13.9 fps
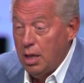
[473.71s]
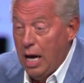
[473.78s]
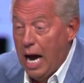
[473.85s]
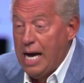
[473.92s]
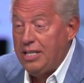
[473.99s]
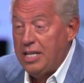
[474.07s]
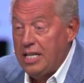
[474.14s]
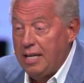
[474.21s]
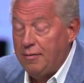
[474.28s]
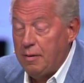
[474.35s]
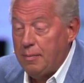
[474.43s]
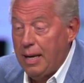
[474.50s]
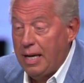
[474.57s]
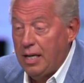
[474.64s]
I didn't
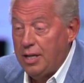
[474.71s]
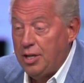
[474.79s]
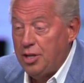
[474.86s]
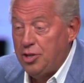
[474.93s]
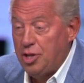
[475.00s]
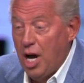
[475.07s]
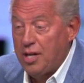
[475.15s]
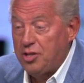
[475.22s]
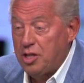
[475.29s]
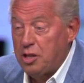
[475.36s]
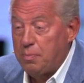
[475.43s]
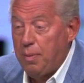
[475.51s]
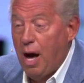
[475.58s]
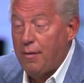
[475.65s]
even make Lyndon
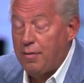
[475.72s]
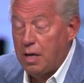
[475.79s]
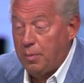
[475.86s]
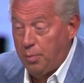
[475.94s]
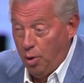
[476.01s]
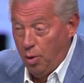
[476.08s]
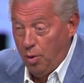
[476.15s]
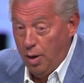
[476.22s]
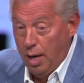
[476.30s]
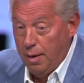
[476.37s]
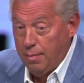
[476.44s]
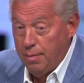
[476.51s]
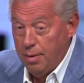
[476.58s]
Johnson's poverty program.